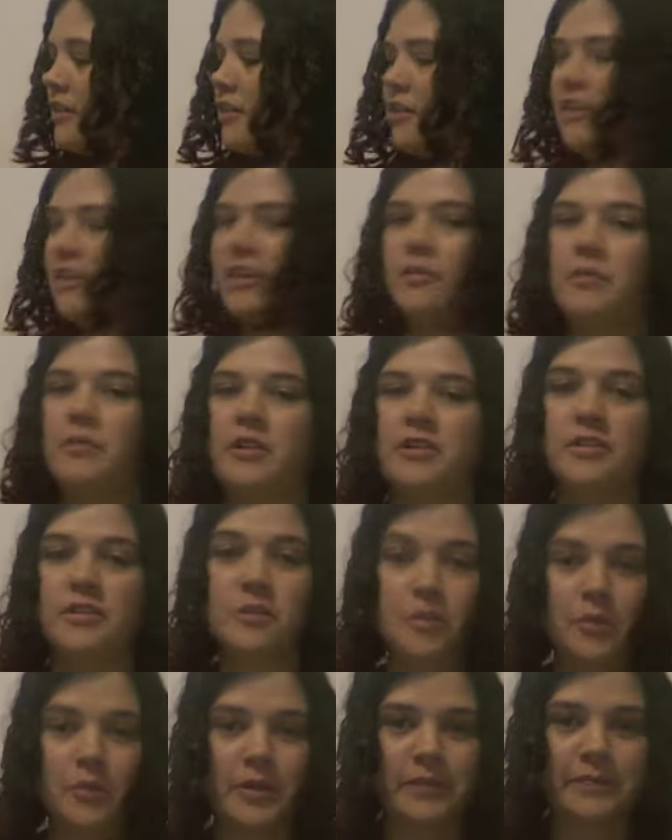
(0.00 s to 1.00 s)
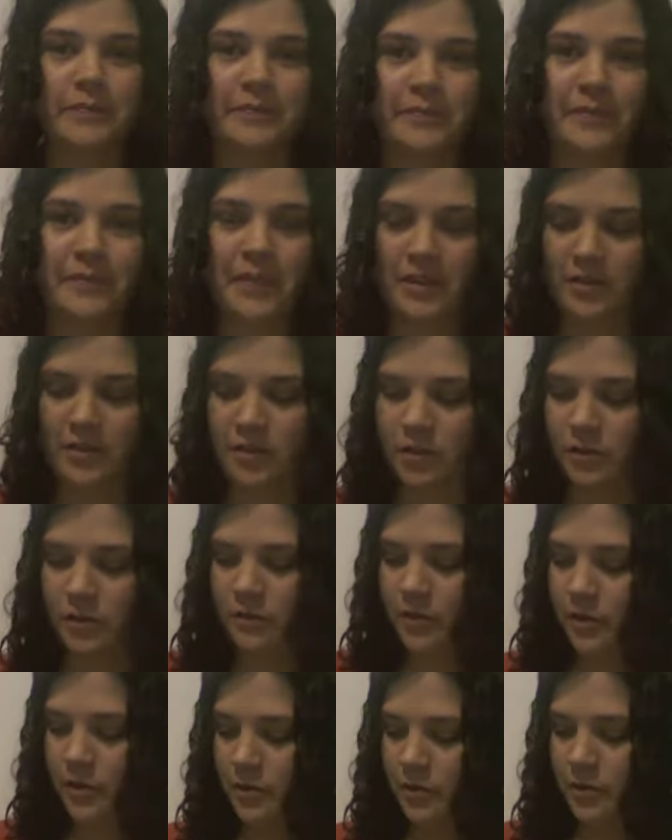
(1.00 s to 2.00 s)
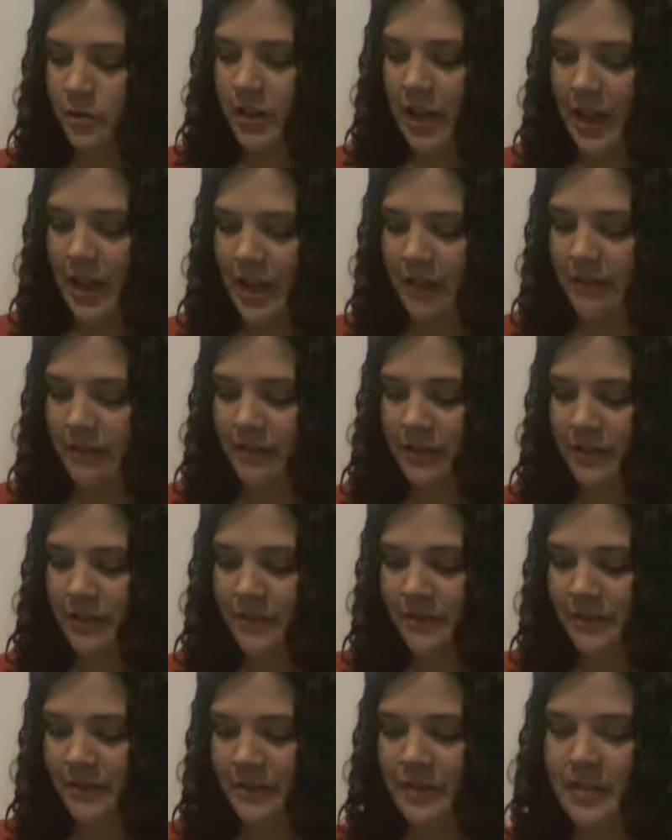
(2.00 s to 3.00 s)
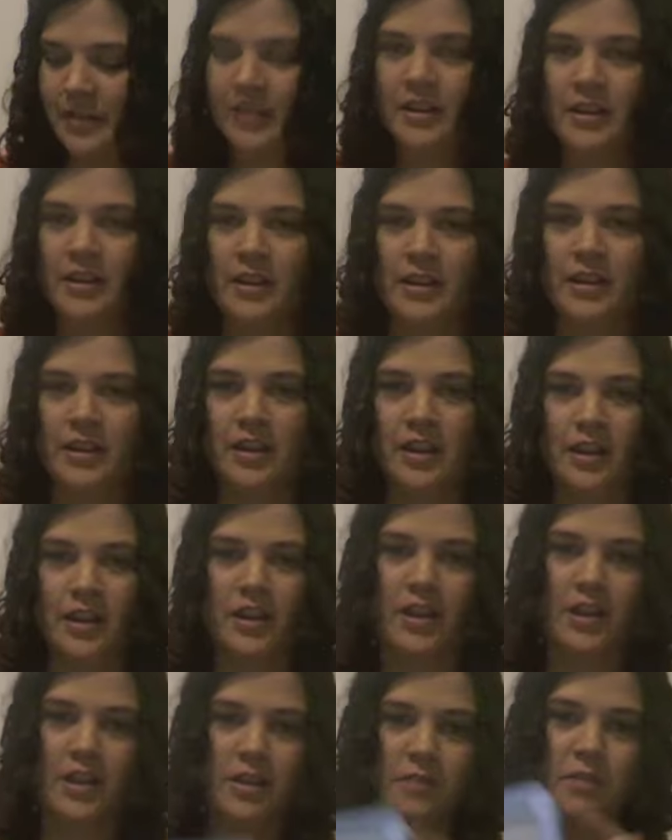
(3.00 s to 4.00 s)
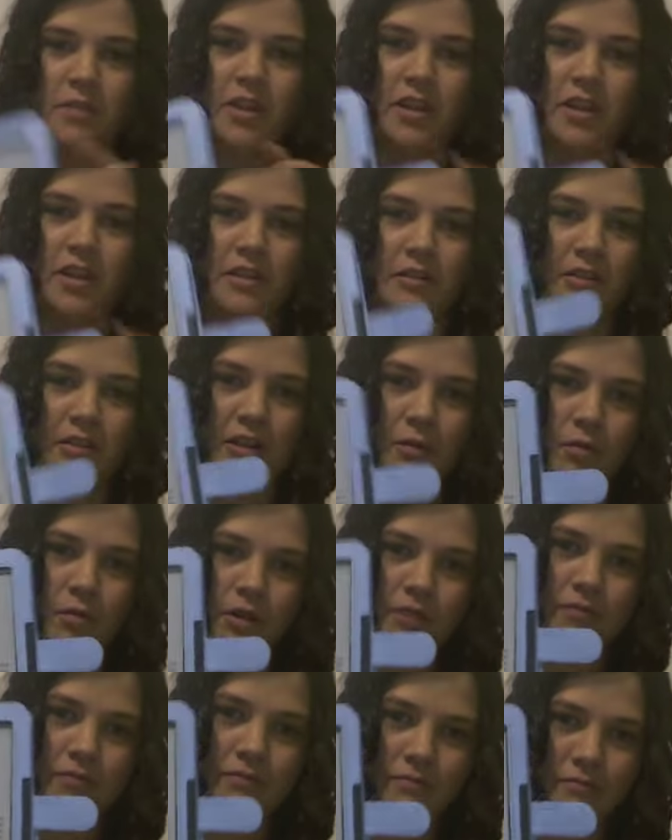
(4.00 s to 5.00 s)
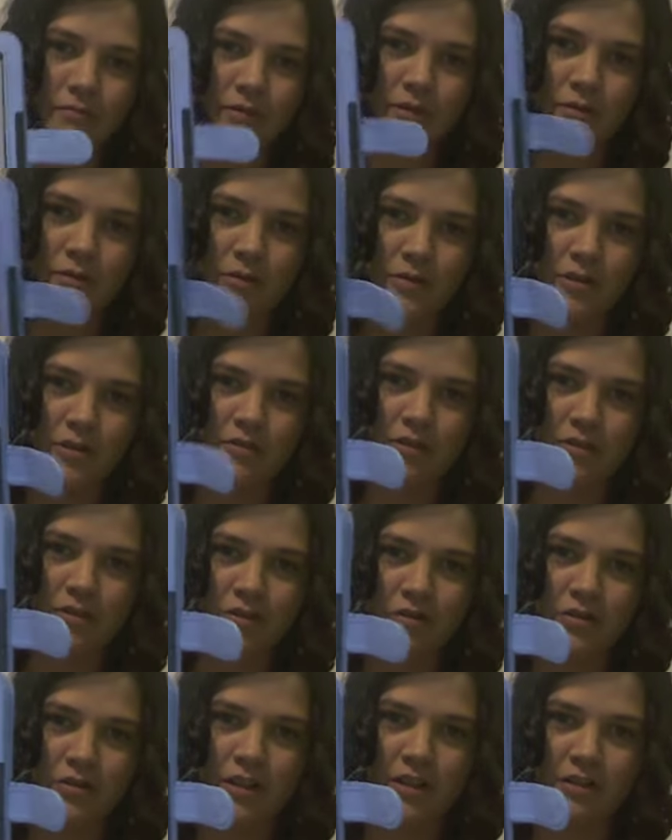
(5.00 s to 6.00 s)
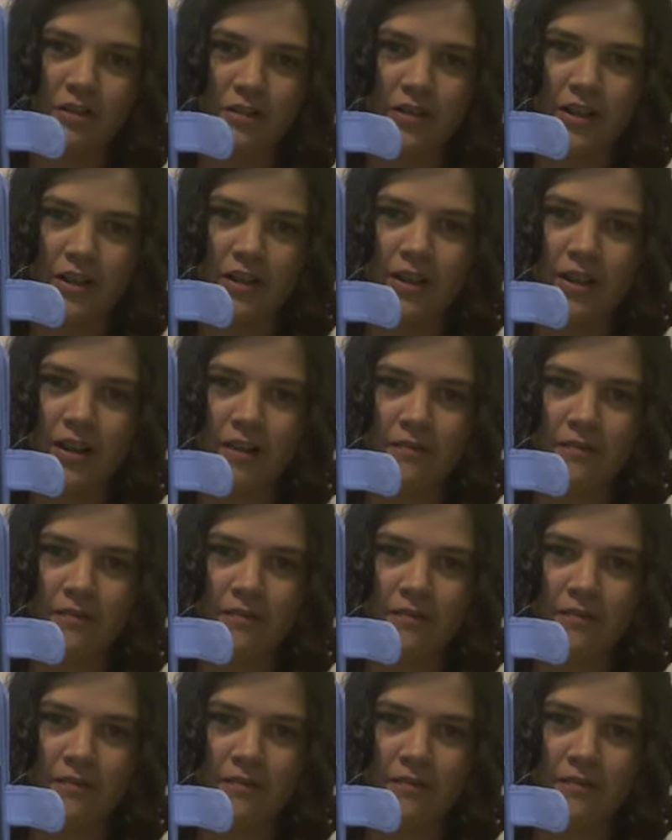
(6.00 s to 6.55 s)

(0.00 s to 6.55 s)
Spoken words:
compared to the new one. So the first one I have is my Kindle keyboard. This was the original Kindle I got,